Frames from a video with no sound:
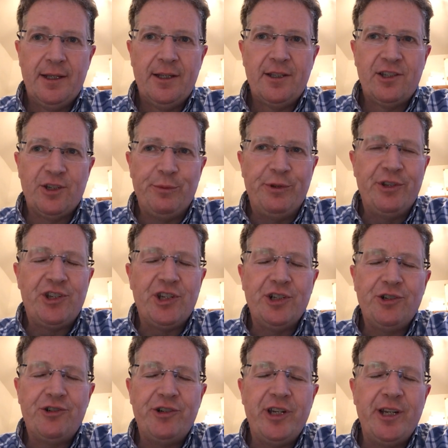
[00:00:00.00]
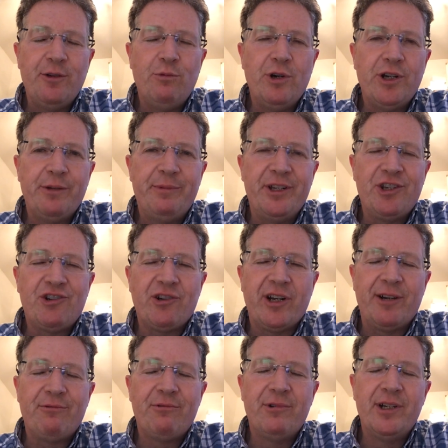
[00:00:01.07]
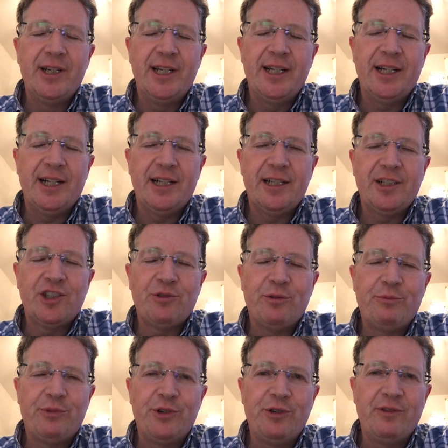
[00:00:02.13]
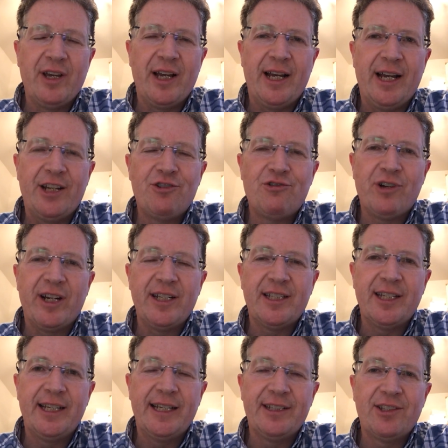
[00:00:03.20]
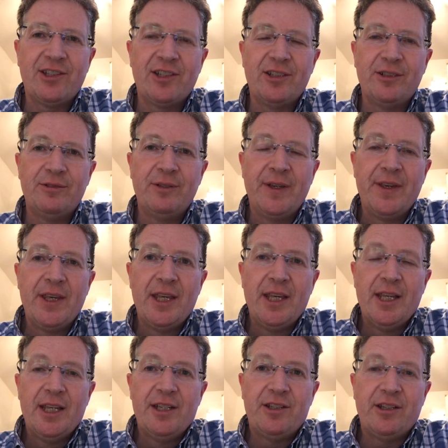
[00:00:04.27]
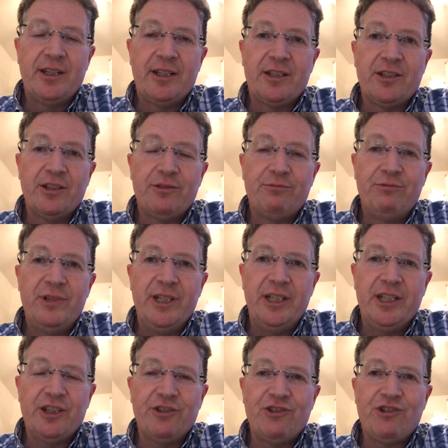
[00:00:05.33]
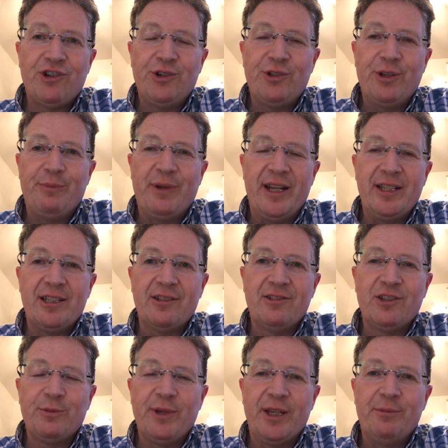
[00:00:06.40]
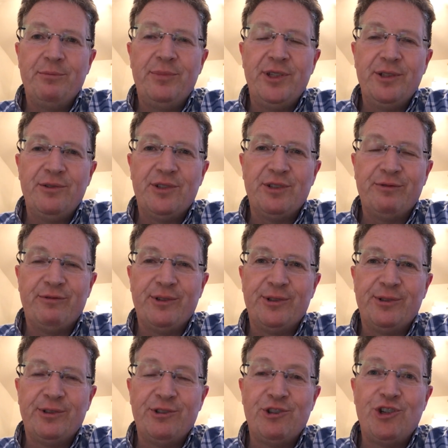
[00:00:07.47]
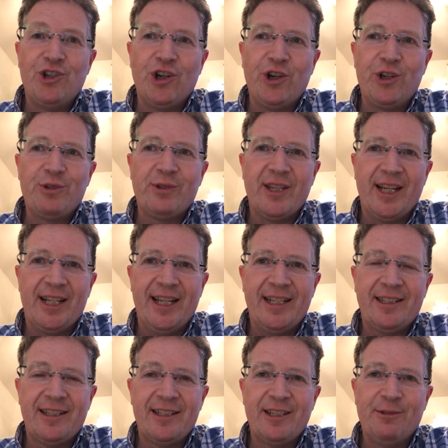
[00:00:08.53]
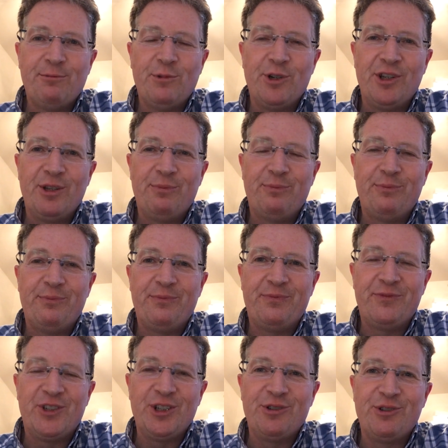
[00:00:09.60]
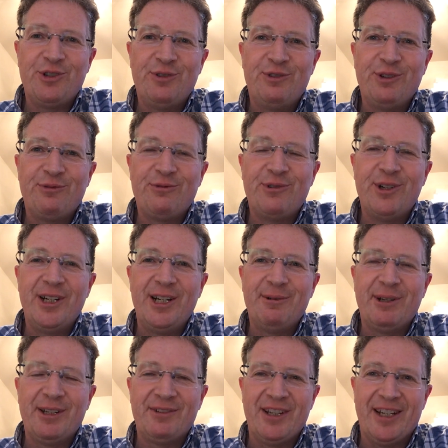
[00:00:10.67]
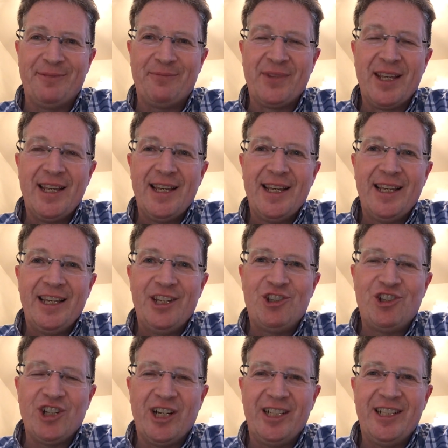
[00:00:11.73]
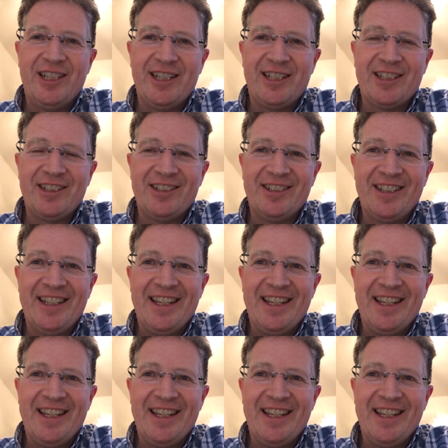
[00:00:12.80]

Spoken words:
Some of the children in Year 1 have been trying really hard to improve their handwriting and to really control the pencil to make beautiful joins with their letters. And one of the children who've done really well at that is Charlie Dixon.